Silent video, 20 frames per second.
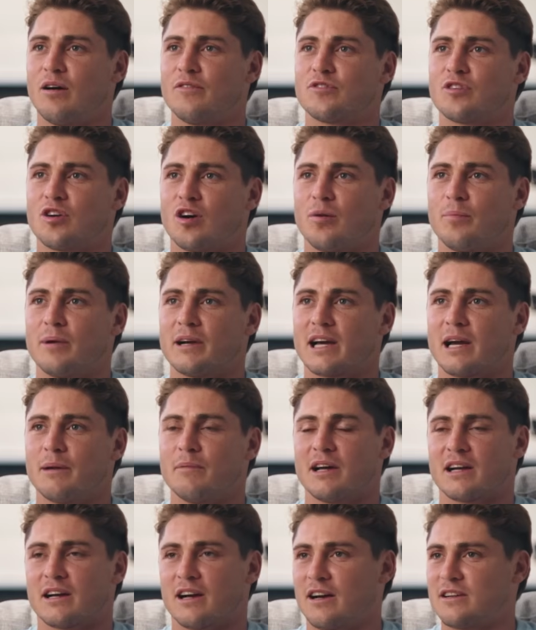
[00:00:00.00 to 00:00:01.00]
I've grown my game.
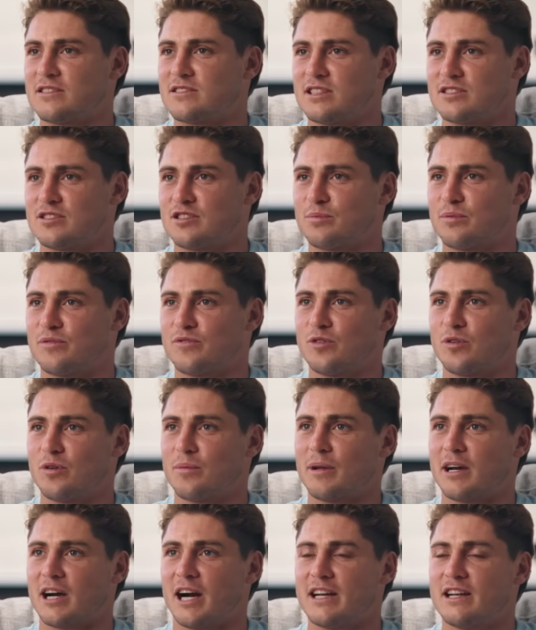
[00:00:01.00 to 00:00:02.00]
Like I said to you before,
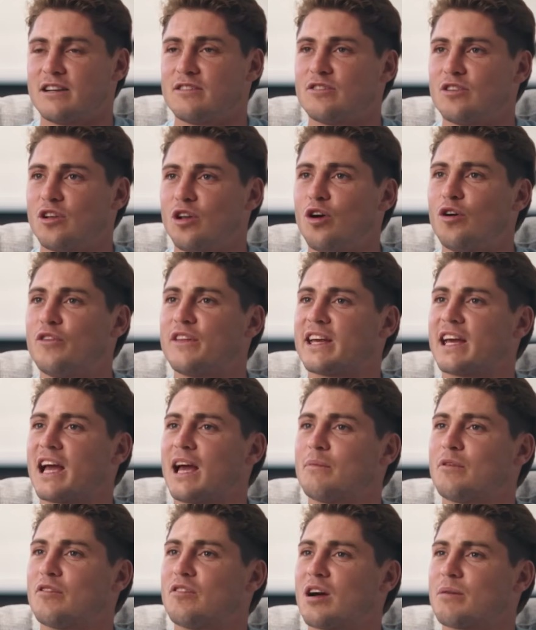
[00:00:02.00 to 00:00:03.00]
I didn't learn the
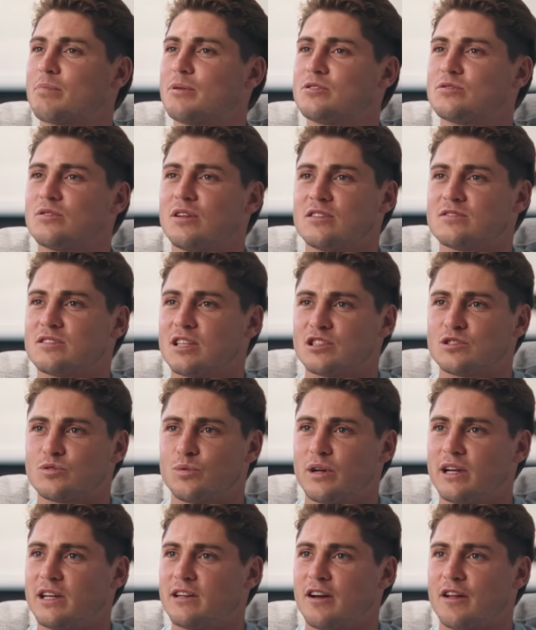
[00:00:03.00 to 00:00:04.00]
game of rugby till I was like
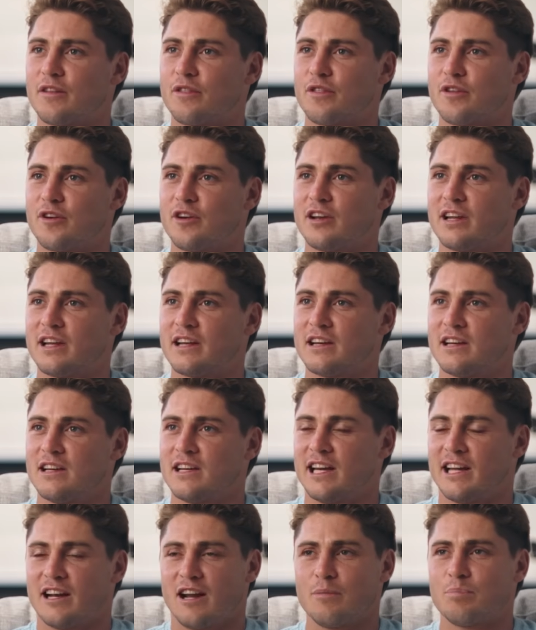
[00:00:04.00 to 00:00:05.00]
29, 30.
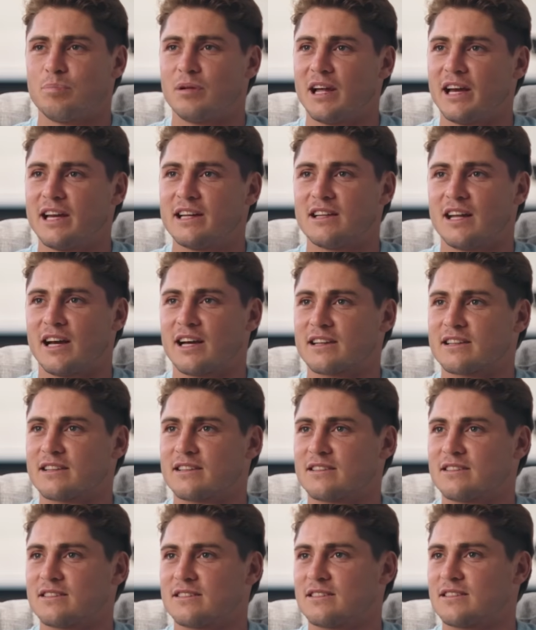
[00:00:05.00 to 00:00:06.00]
And
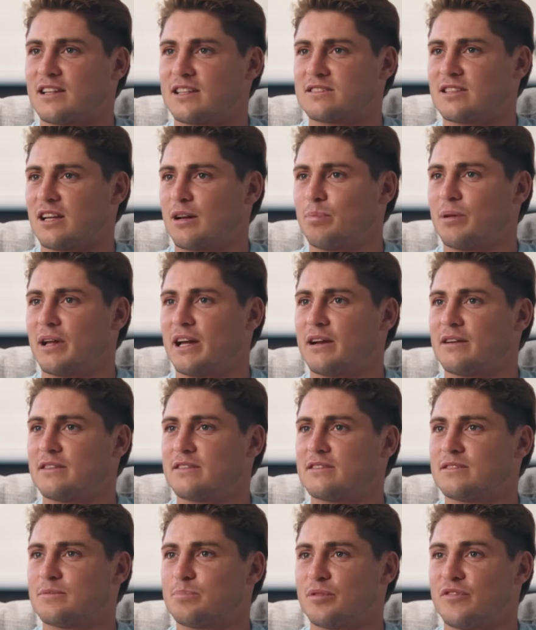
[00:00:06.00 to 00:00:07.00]
I started
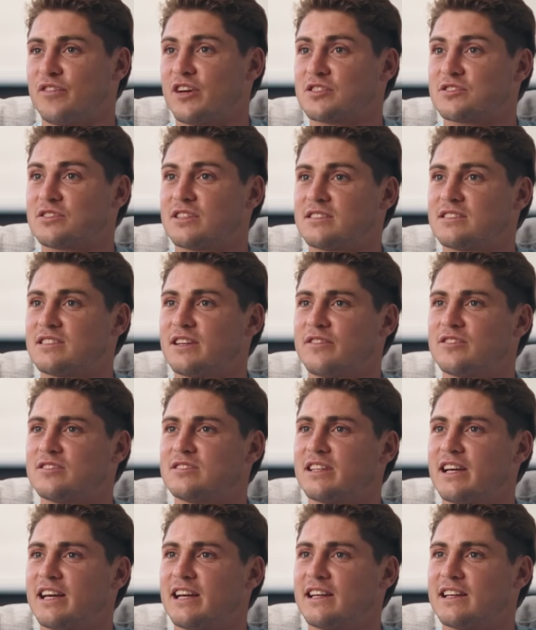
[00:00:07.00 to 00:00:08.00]
playing professionally at
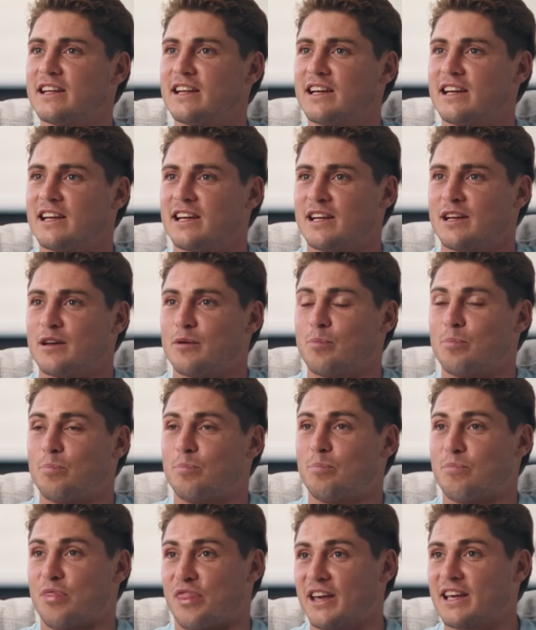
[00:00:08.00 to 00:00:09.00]
17,
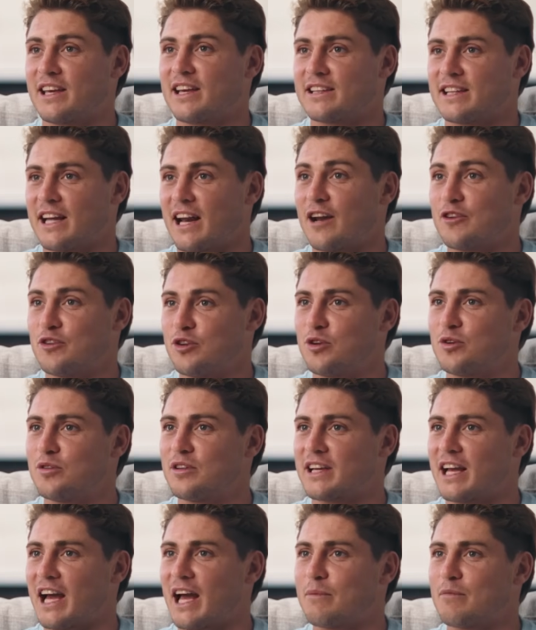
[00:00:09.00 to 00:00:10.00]
thinking that I knew
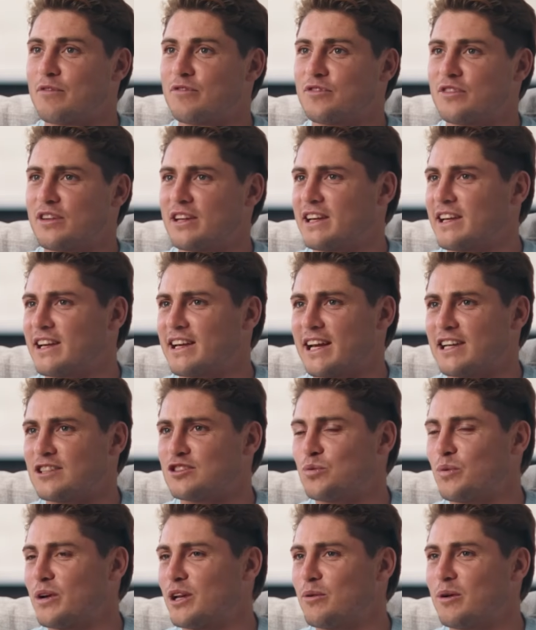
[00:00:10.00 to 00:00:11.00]
the game, thinking at
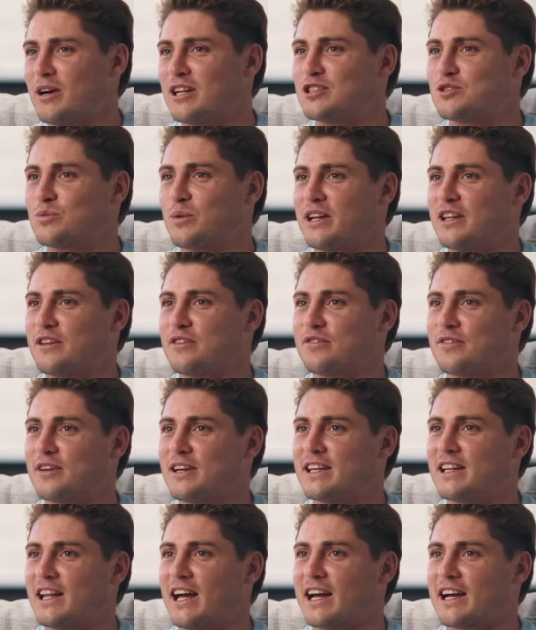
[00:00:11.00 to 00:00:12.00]
21,
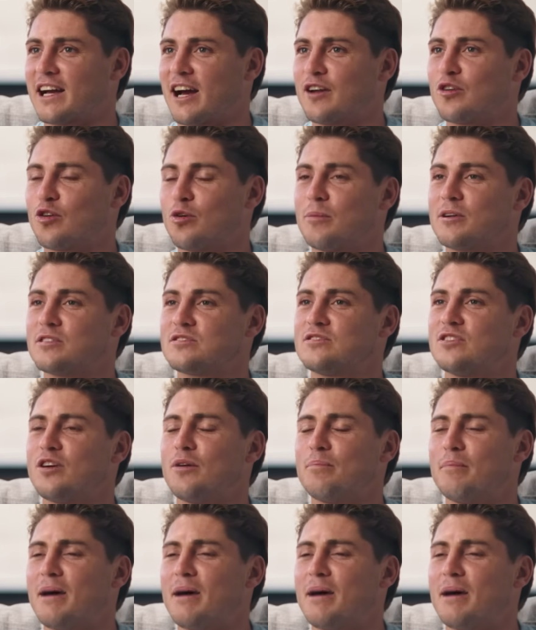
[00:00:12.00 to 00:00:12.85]
23, like I'd almost not